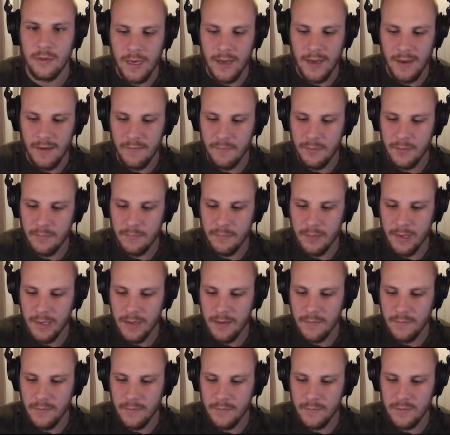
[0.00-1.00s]
I have been
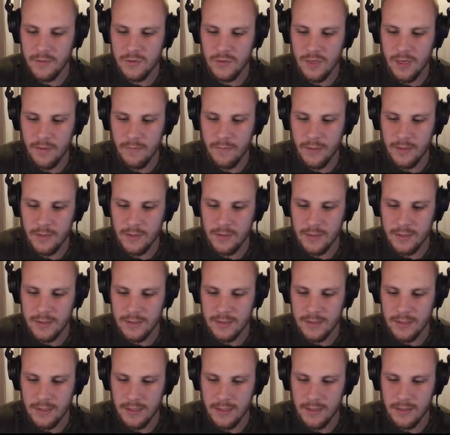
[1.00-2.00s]
playing with the dry wet. You can
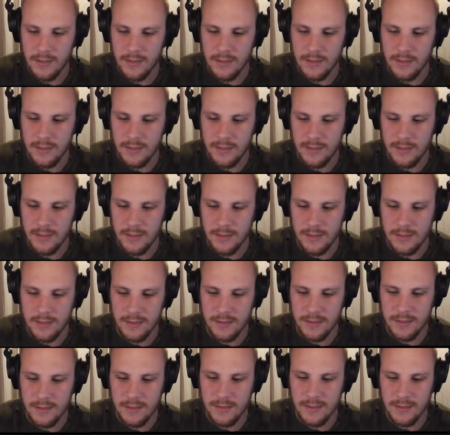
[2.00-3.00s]
see here it's
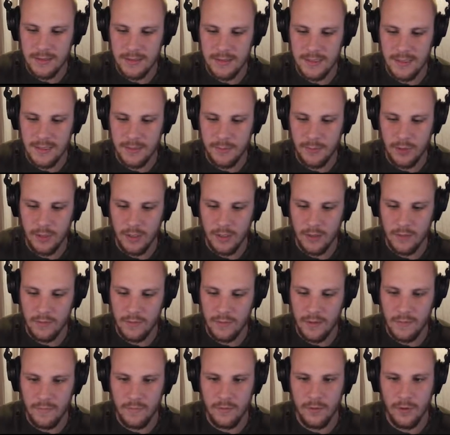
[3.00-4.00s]
easily accessible. I
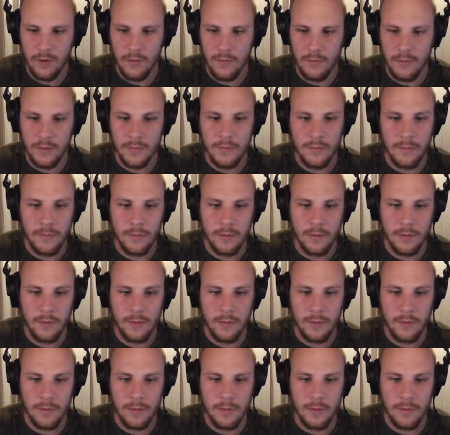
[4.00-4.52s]
don't have to open up the